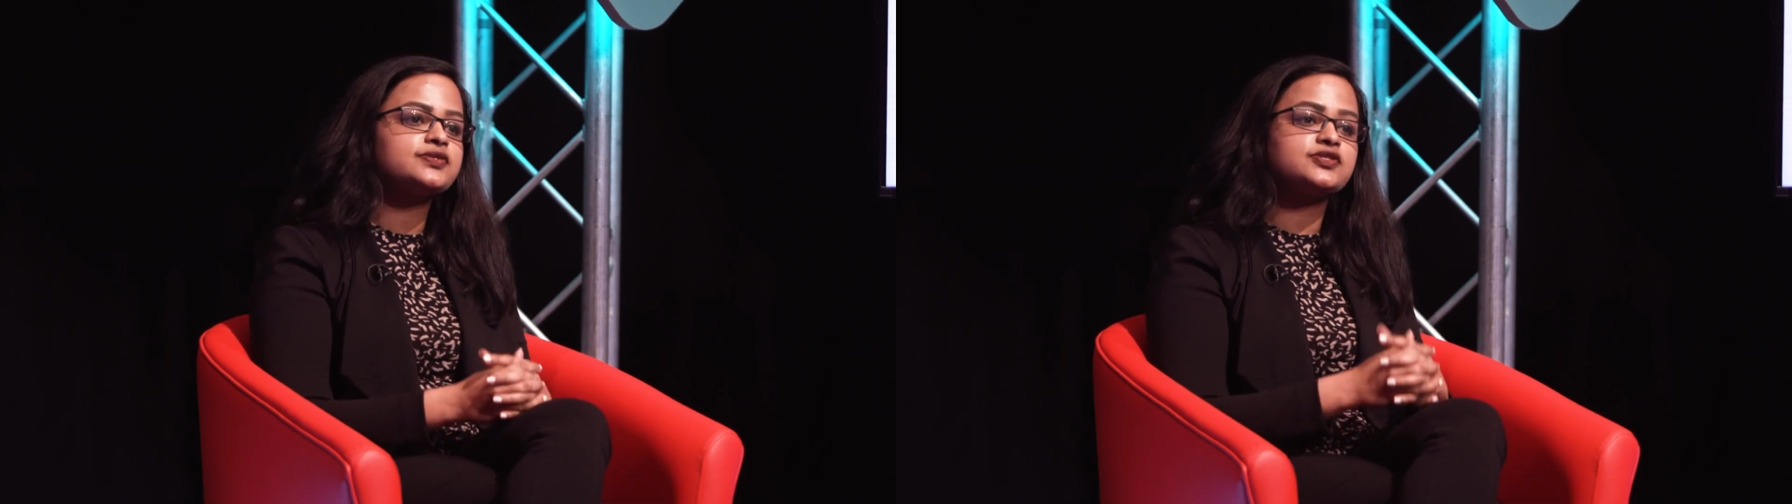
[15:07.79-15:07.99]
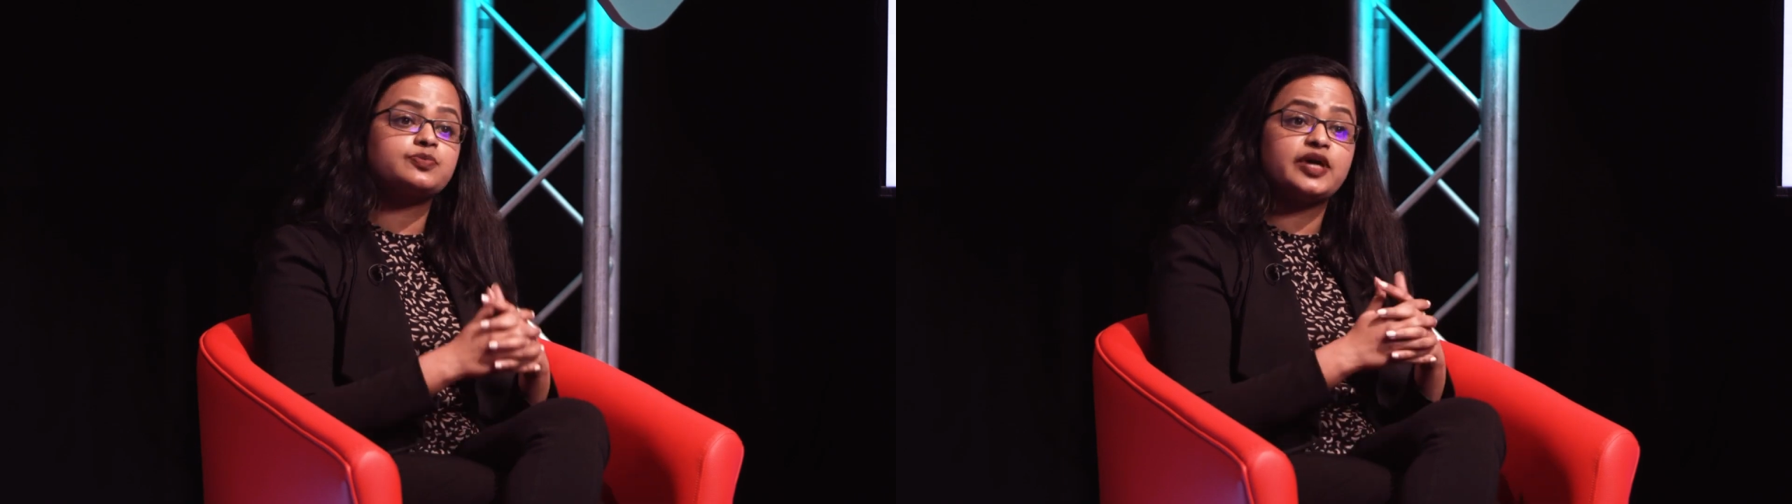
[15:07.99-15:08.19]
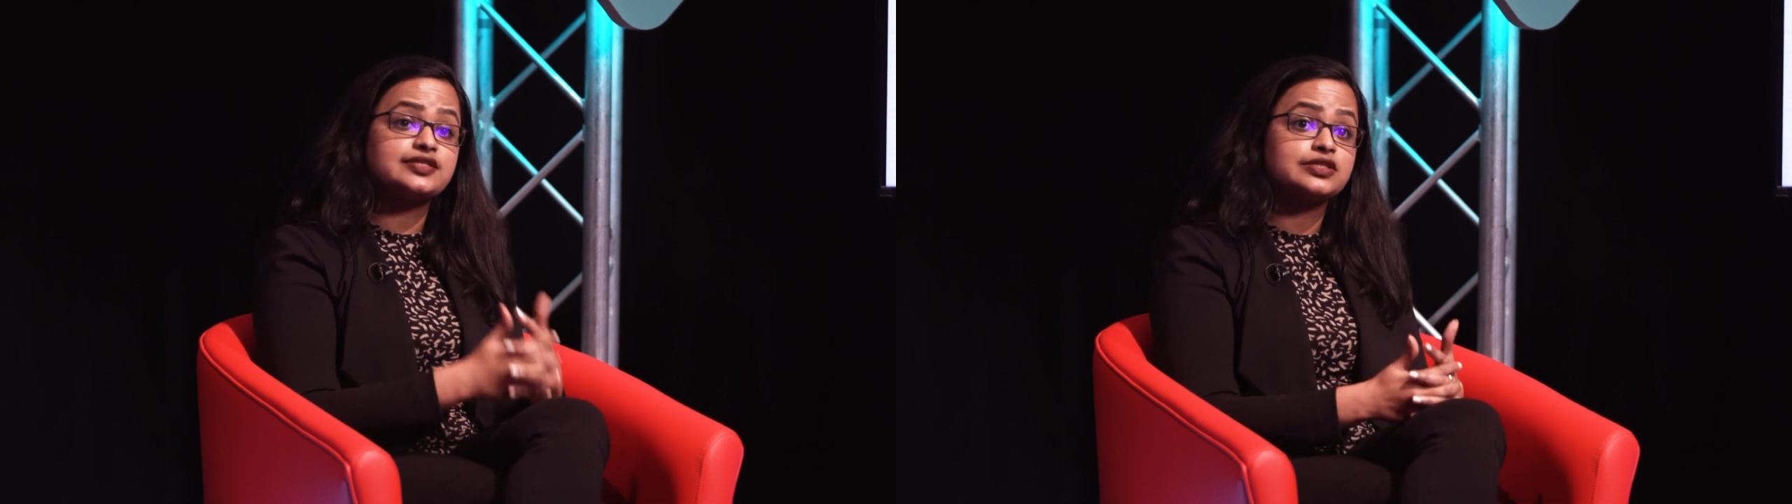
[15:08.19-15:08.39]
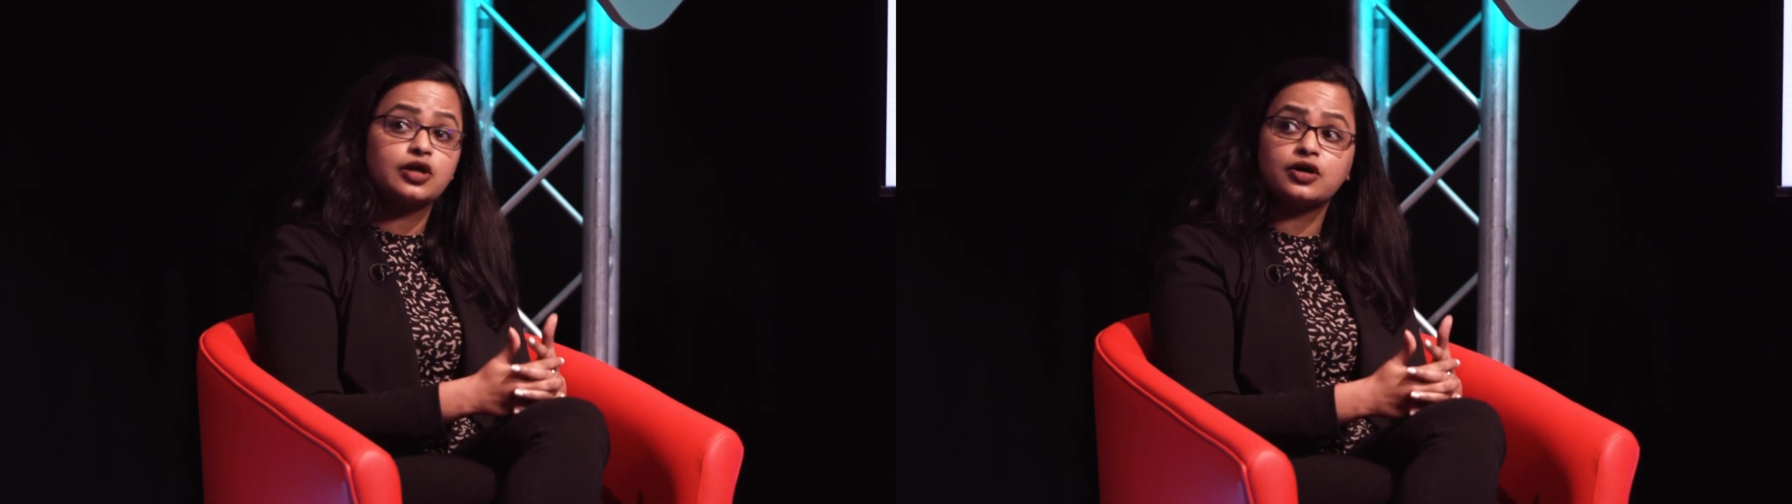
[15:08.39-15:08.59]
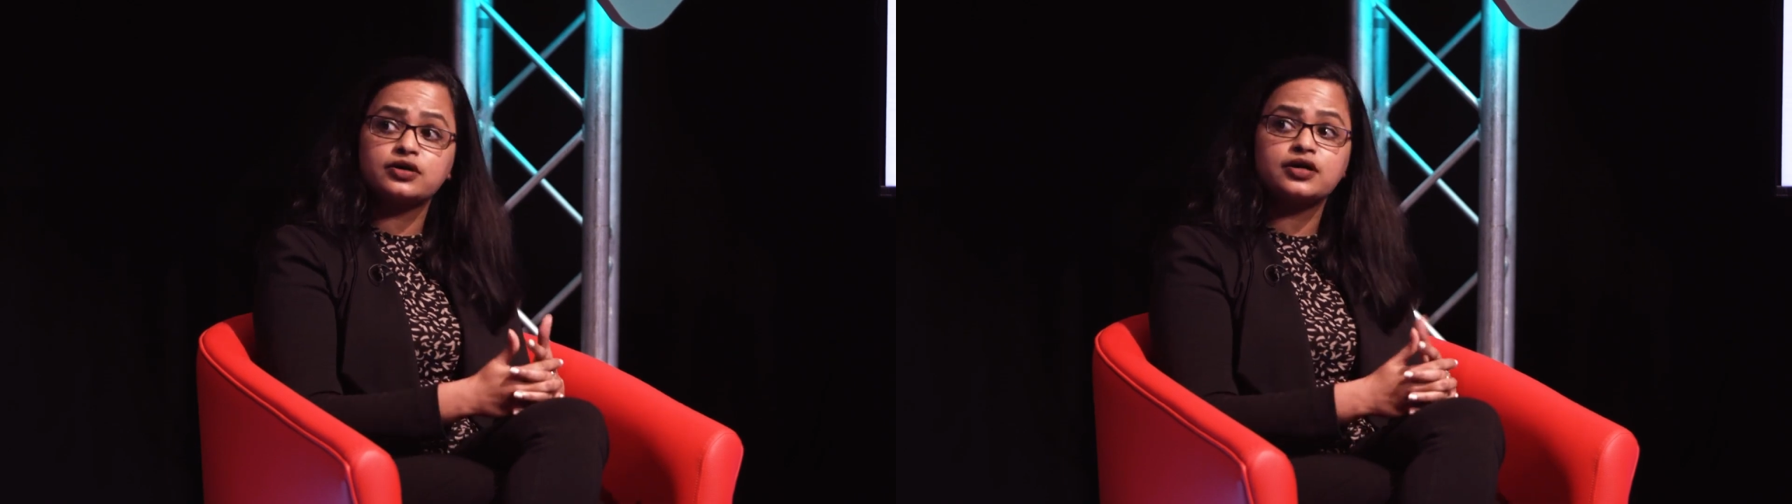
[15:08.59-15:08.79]
So space
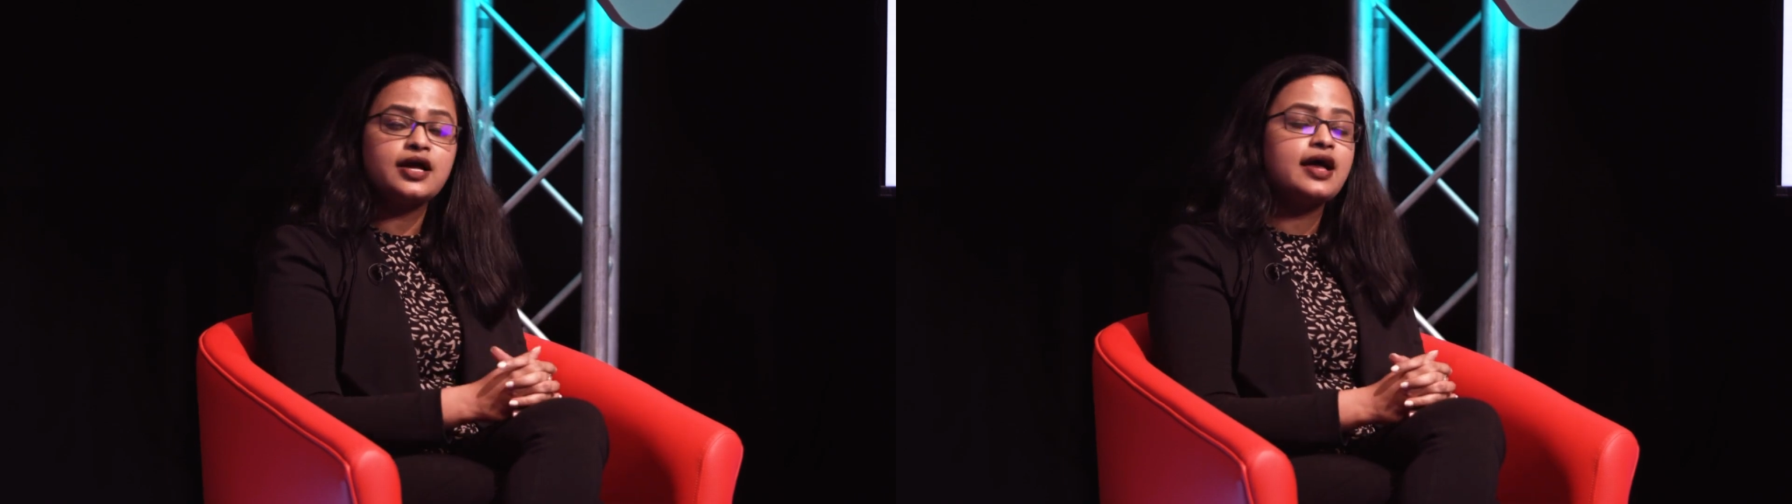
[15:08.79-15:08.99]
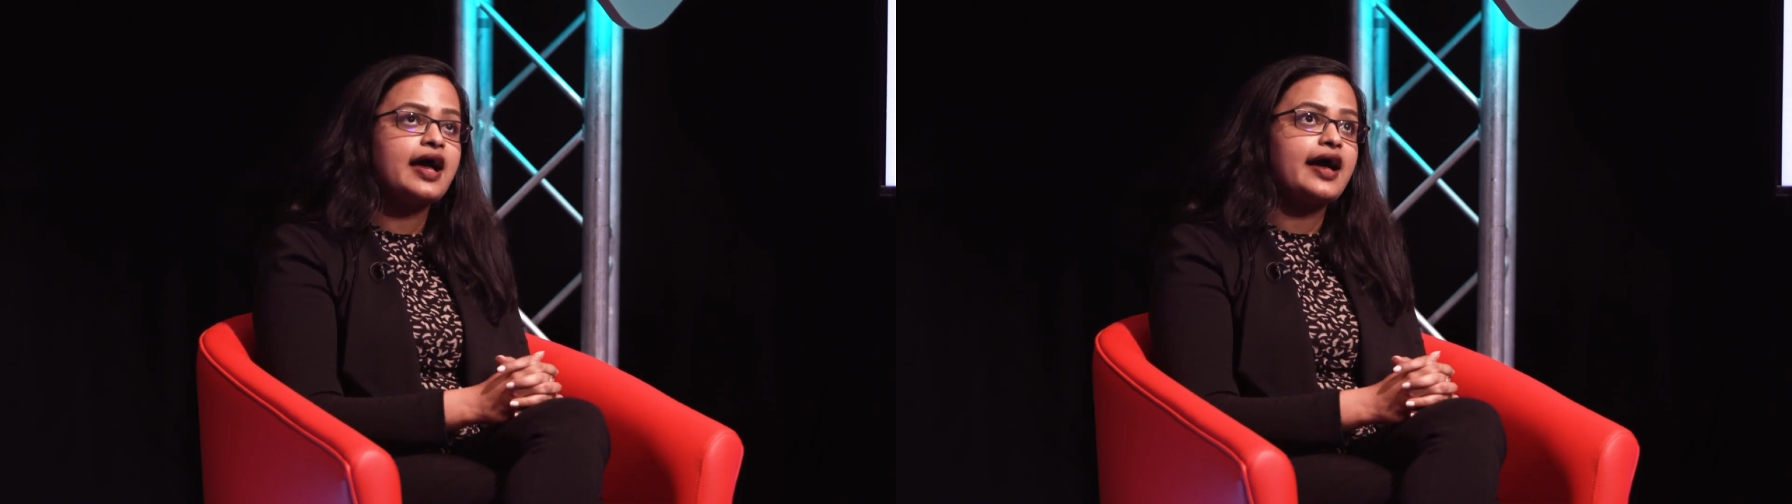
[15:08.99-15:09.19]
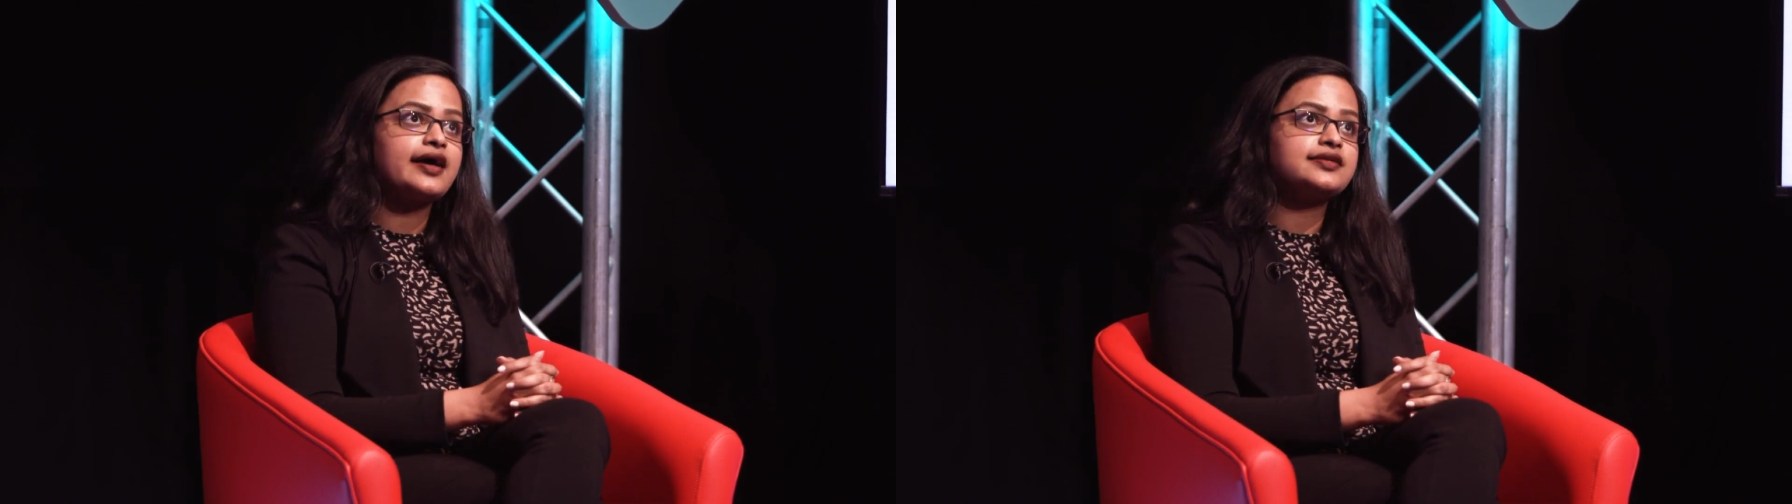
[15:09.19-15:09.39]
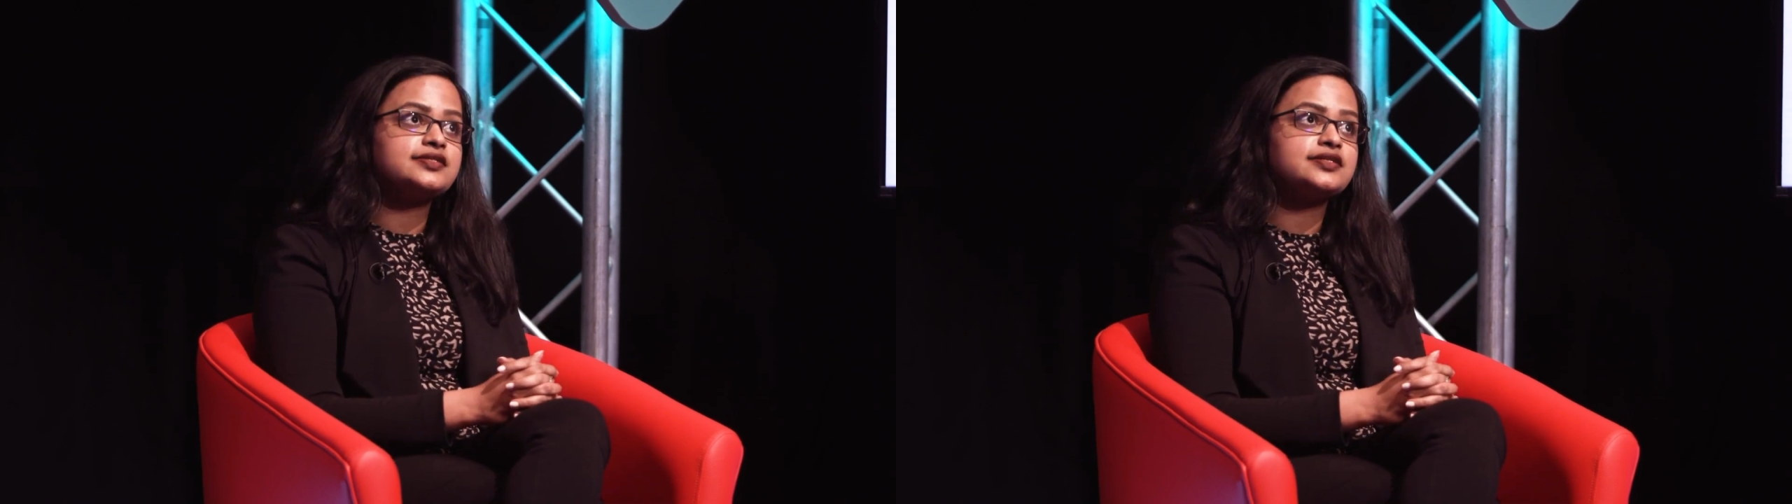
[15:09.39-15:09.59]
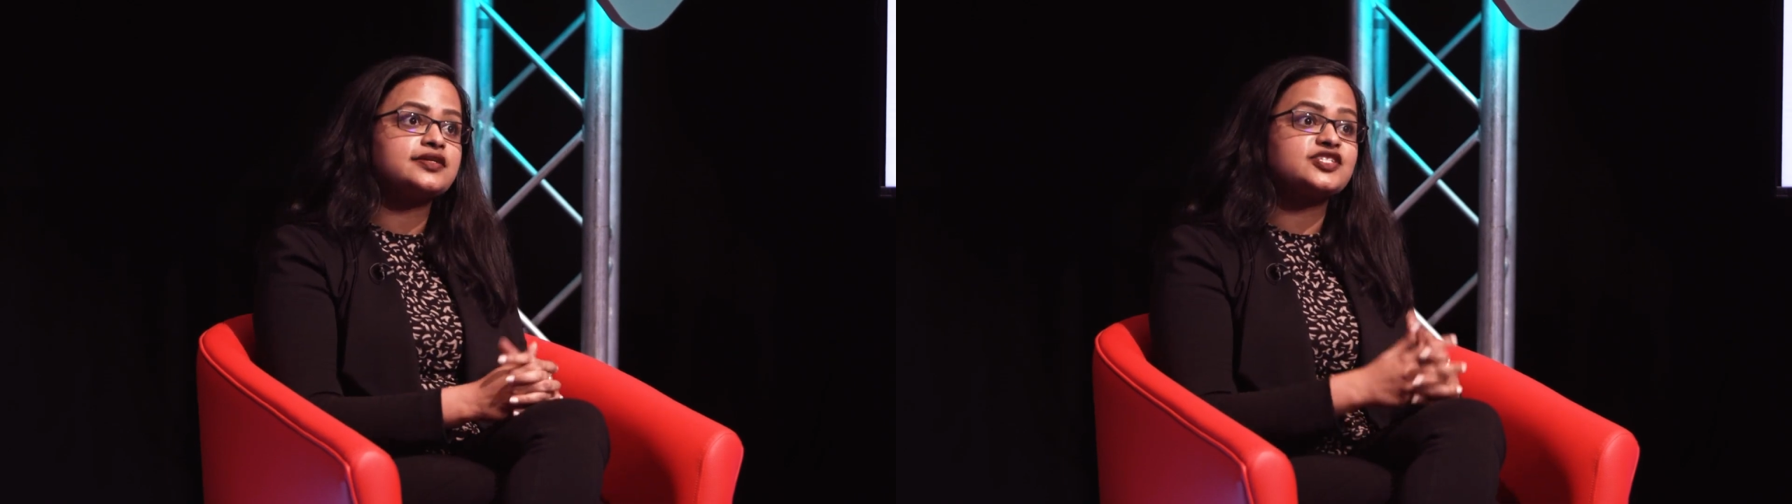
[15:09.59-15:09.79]
law
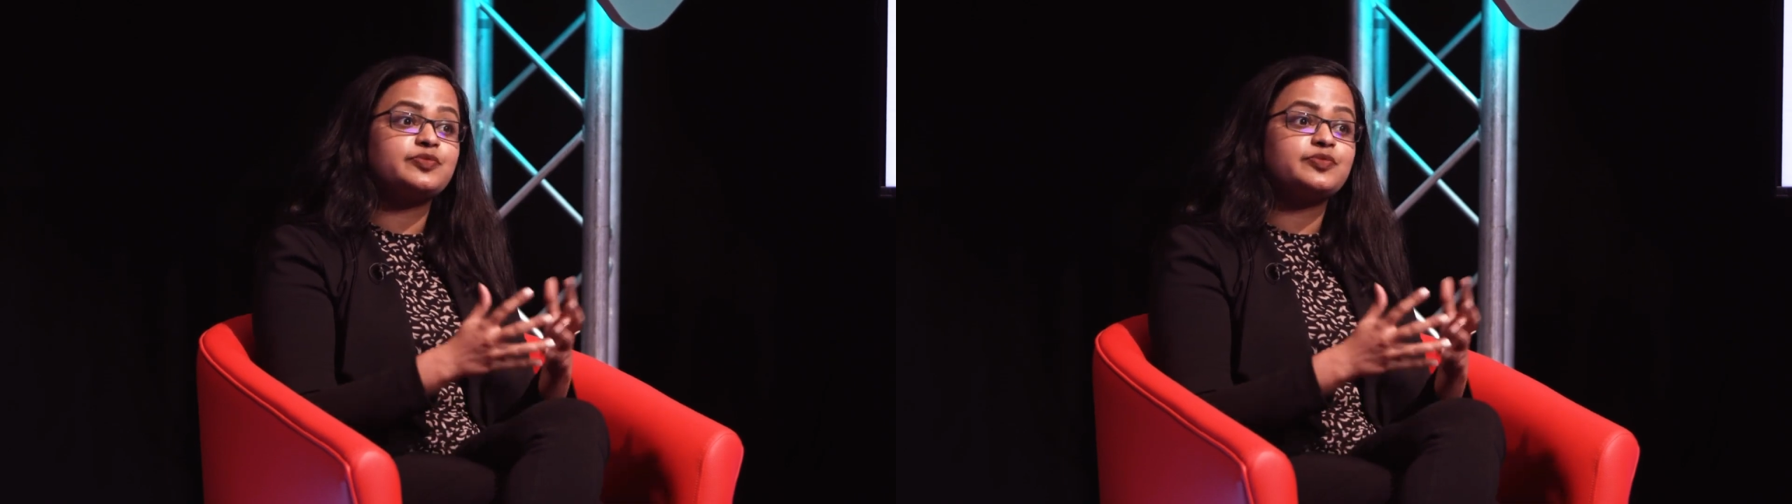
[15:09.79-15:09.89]
and